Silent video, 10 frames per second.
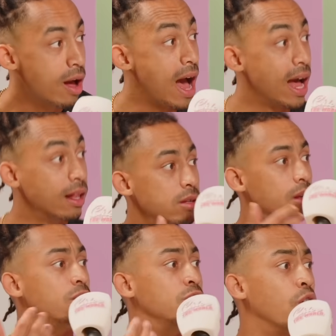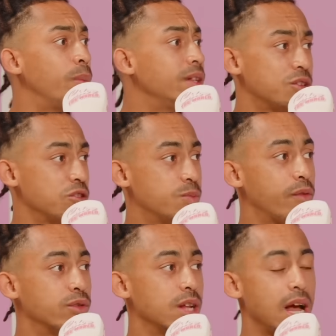and not be
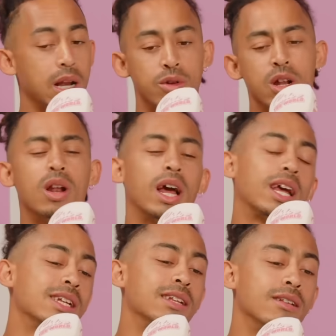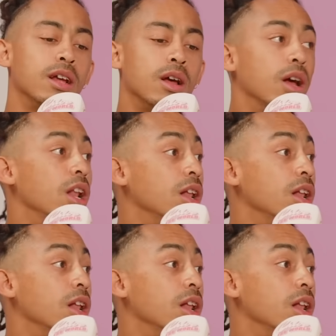disrespectful to the animal. You know, like as in stroke